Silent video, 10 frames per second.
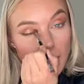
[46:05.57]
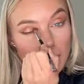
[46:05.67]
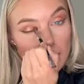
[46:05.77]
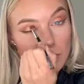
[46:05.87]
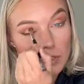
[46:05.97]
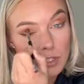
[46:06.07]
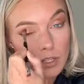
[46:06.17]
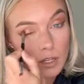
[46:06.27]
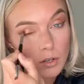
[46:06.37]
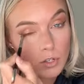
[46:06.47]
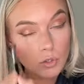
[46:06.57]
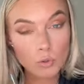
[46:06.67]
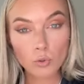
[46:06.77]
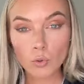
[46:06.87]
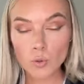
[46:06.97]
I used the
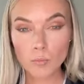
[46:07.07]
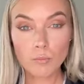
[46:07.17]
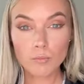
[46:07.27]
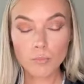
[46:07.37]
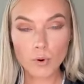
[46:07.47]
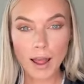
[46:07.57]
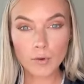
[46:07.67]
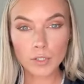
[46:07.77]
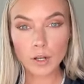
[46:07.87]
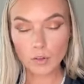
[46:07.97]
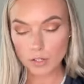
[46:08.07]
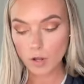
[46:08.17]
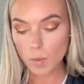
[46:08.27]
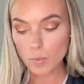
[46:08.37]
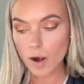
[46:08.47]
new brown color
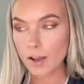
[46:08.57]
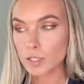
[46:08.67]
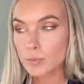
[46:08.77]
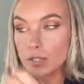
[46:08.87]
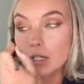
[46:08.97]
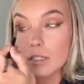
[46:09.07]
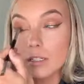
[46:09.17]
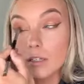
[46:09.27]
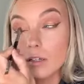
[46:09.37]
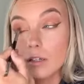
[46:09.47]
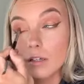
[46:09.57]
called Prosperous.